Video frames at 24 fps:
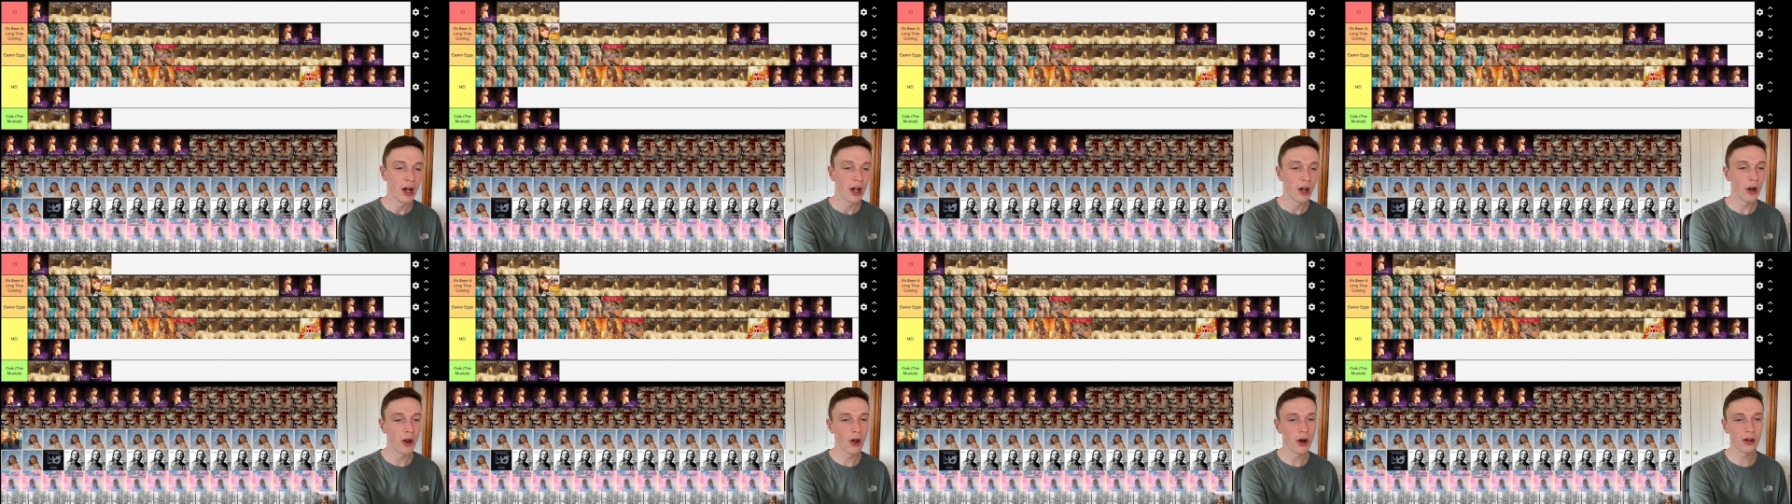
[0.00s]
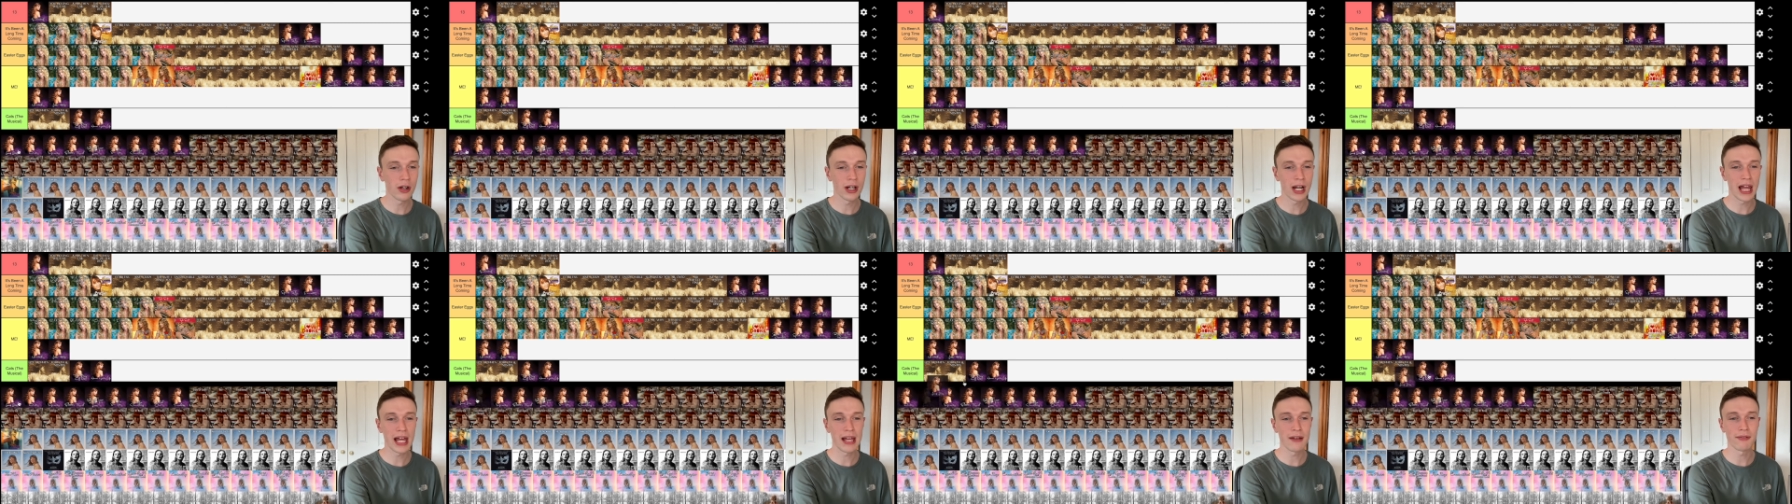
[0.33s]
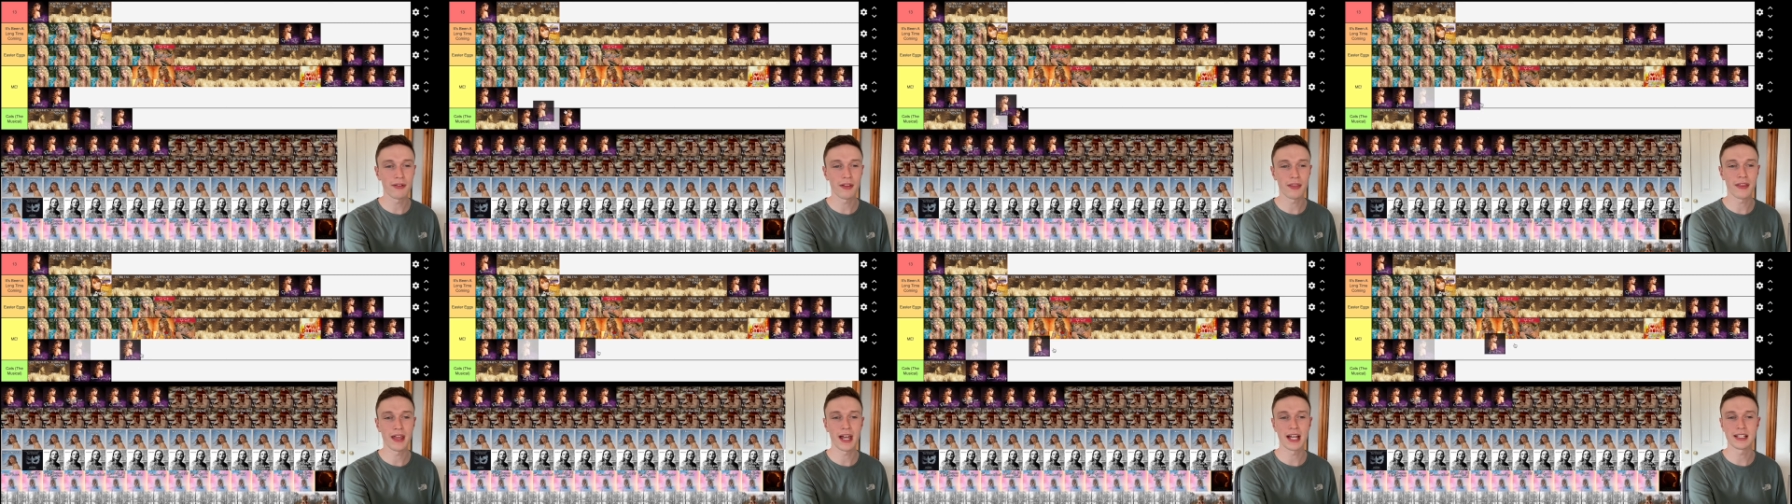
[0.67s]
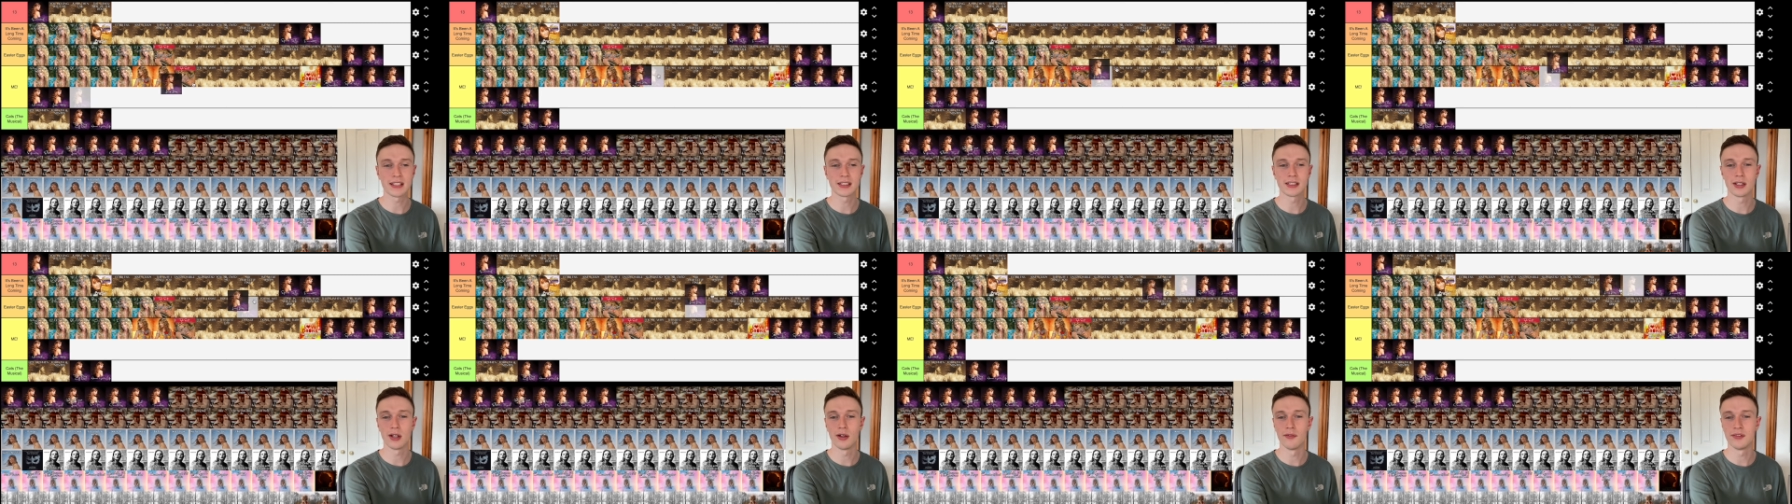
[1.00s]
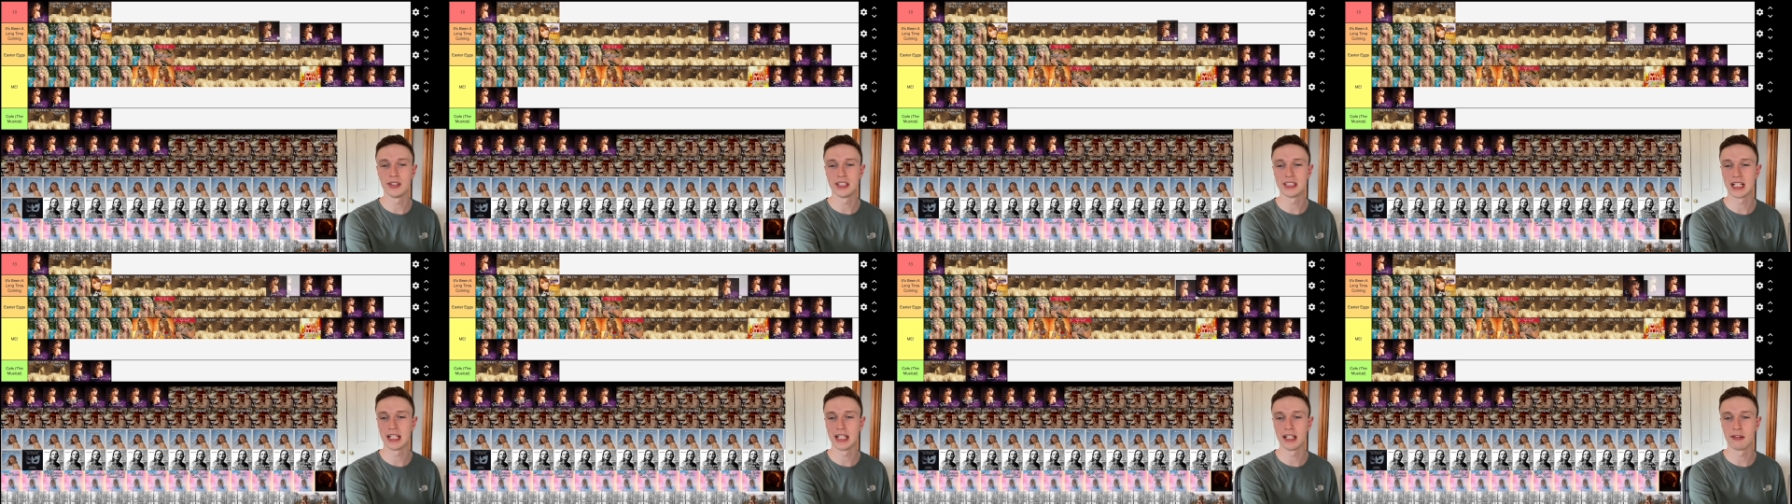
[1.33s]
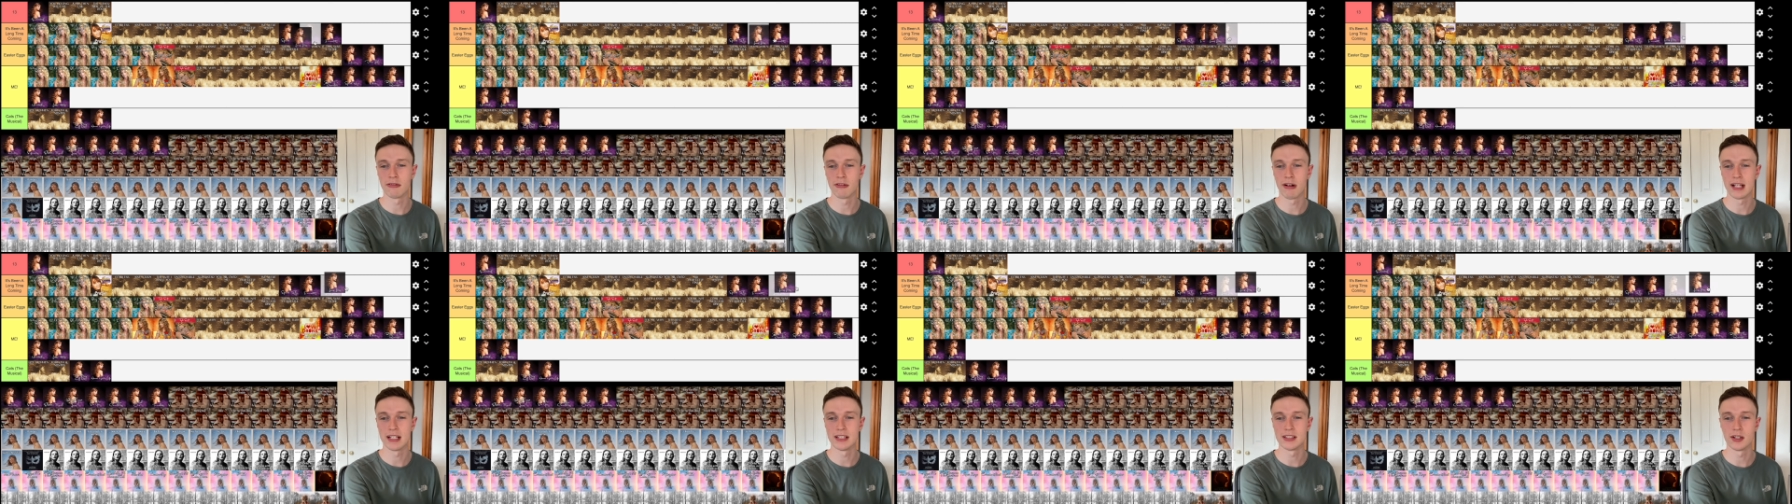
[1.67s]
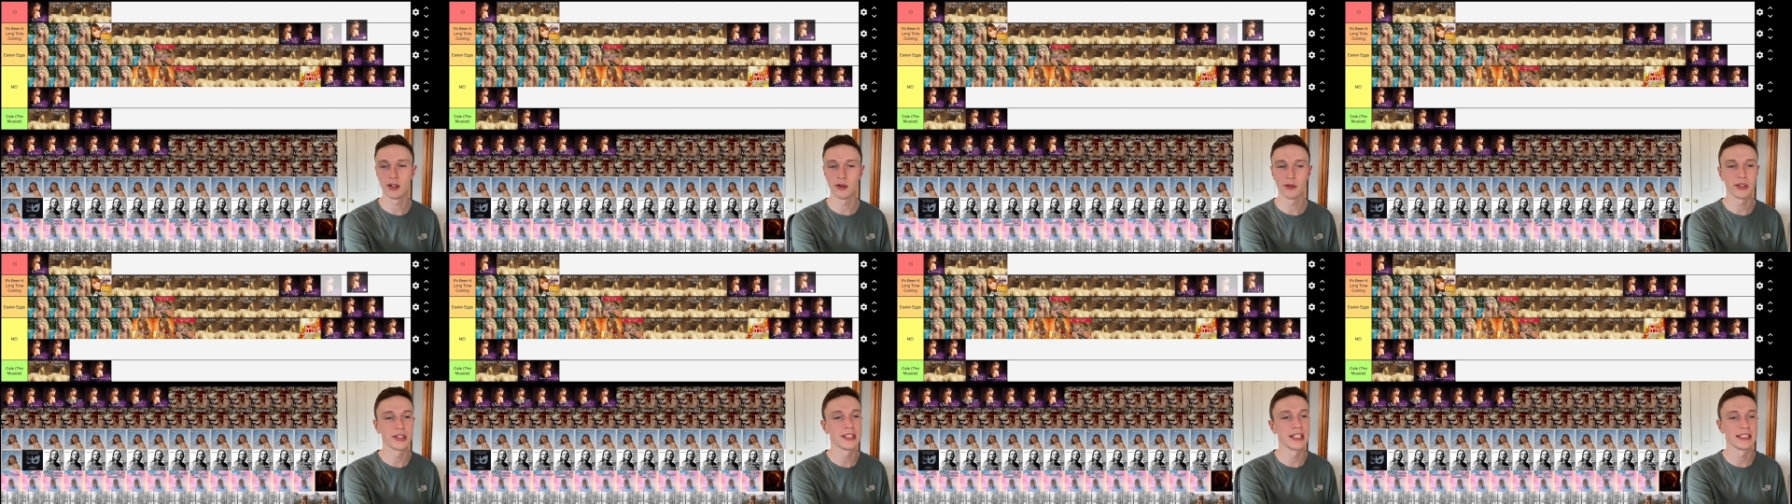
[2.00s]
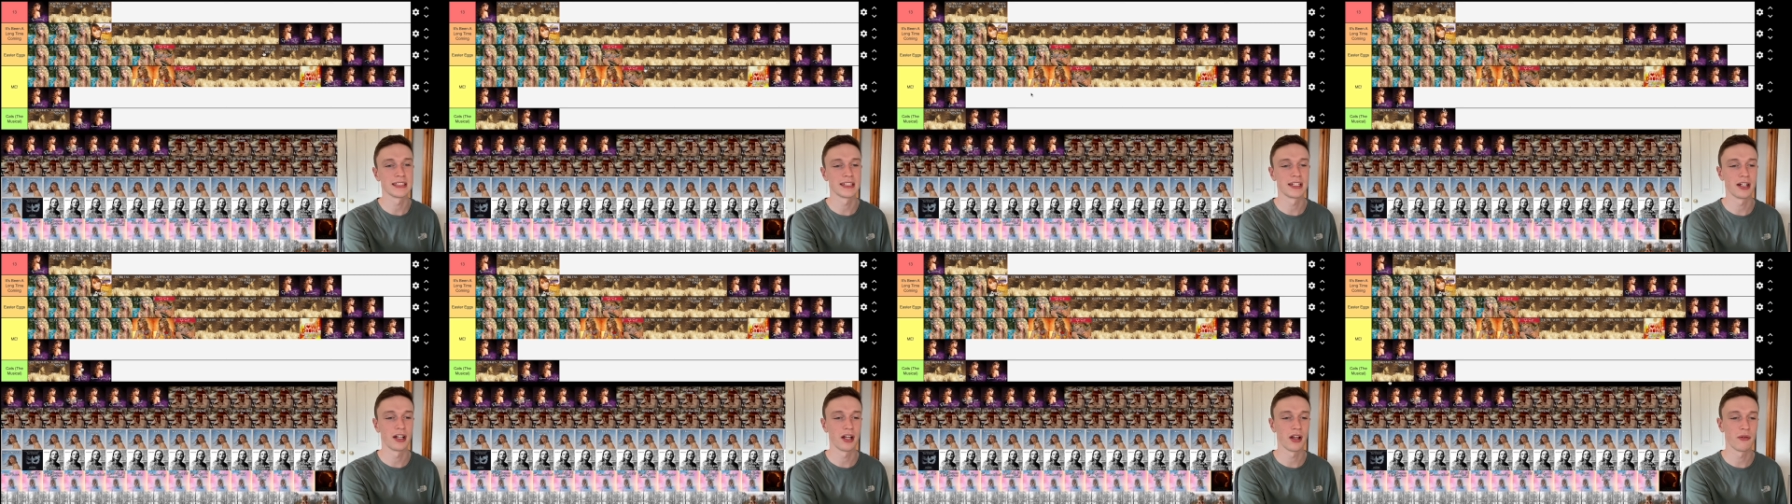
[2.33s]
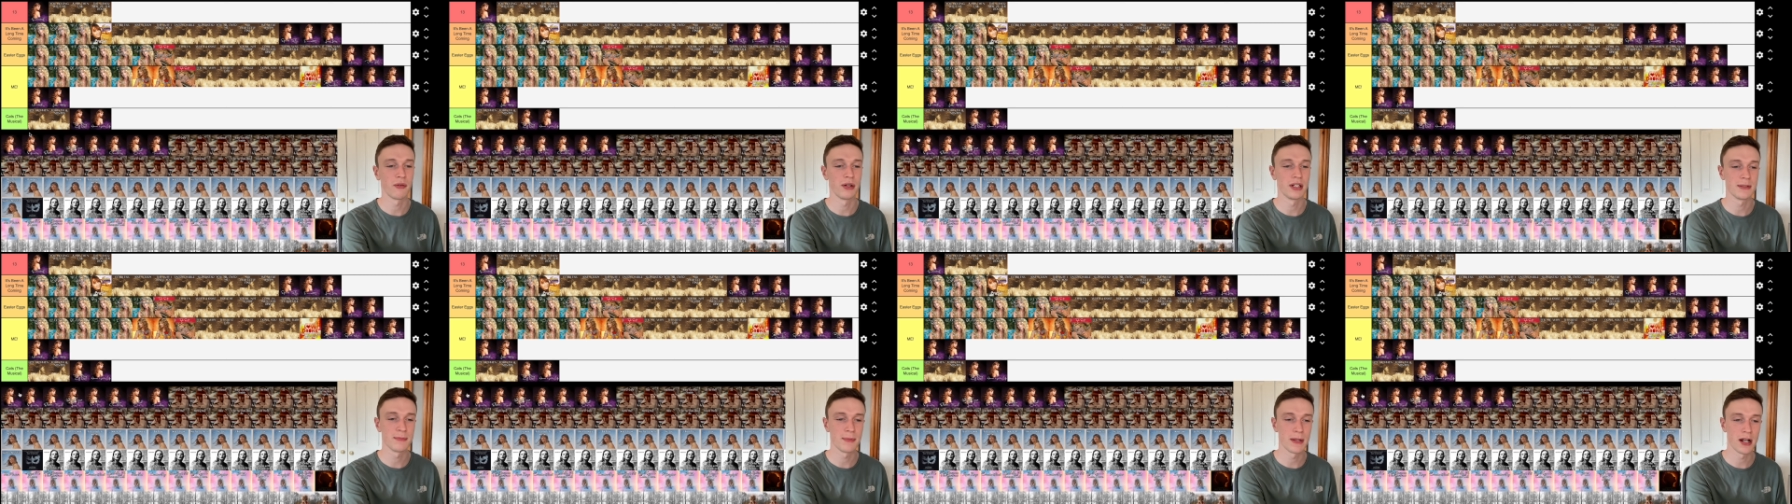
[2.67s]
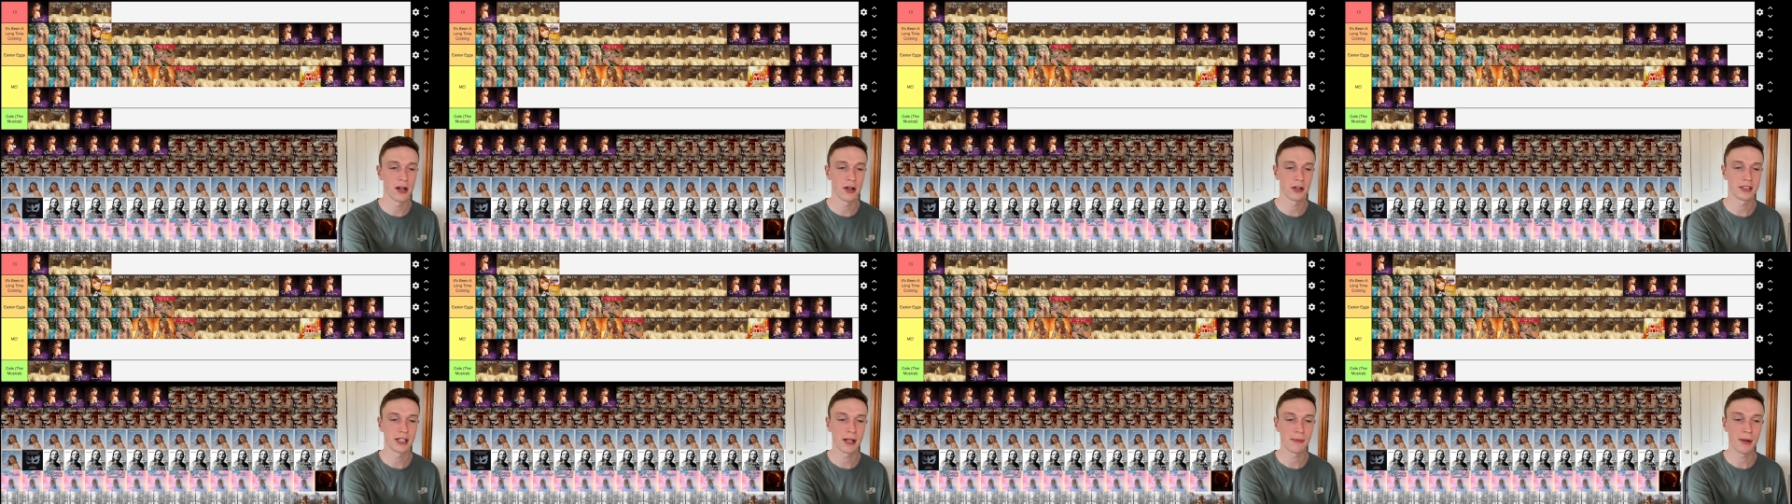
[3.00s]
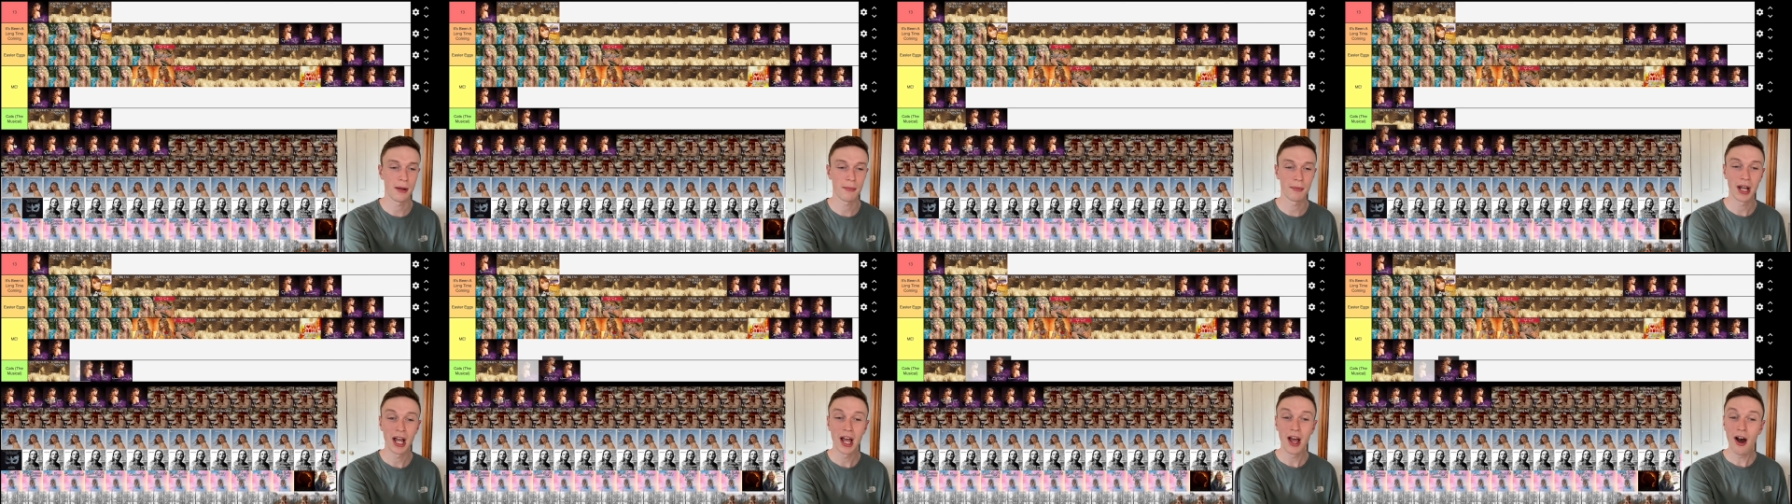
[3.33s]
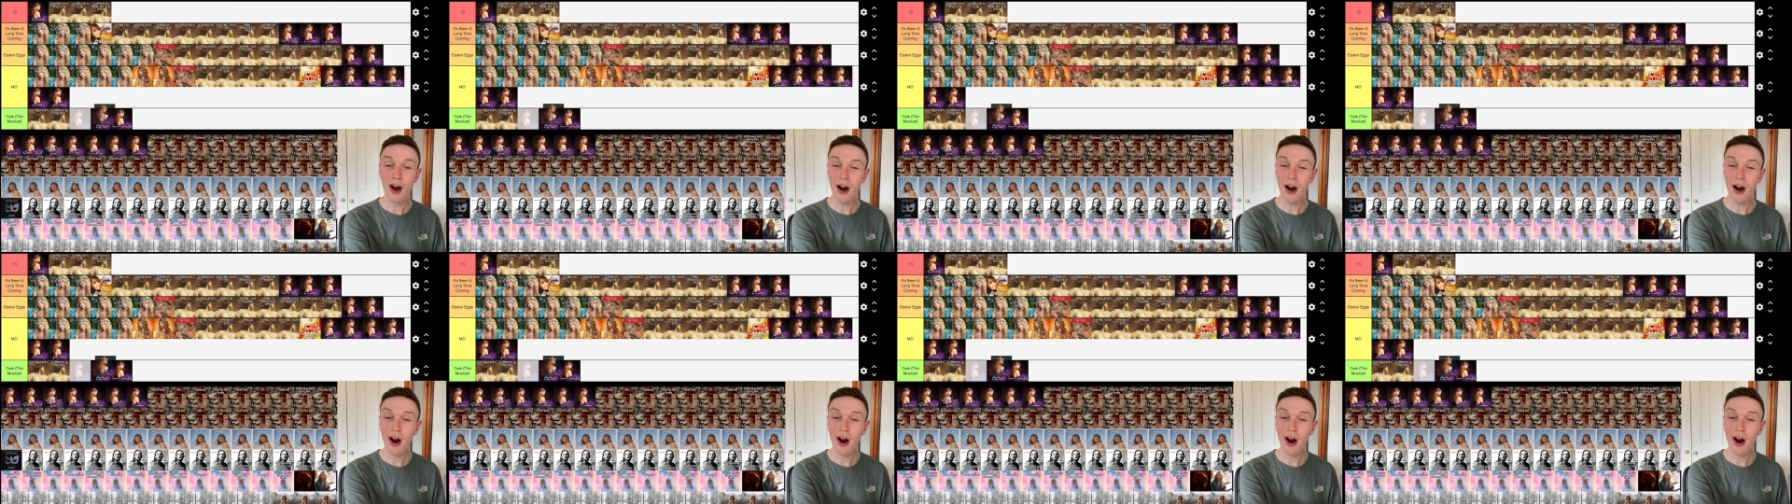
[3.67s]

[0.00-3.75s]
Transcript: Long Live, that's obviously a great song, so that's going to go in It's Been a Long Time Coming.